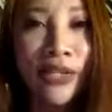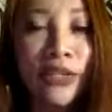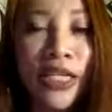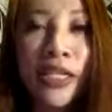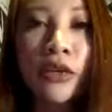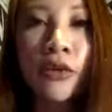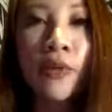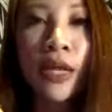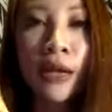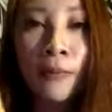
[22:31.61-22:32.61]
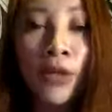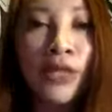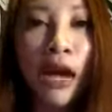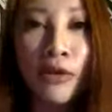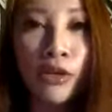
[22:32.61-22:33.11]
You just need to put
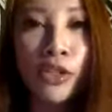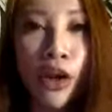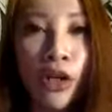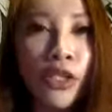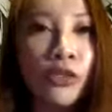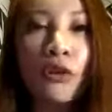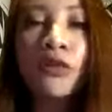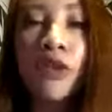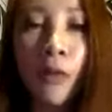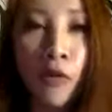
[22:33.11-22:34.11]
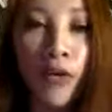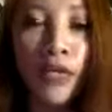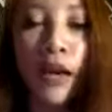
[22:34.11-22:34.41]
down your thoughts. Don't stop over.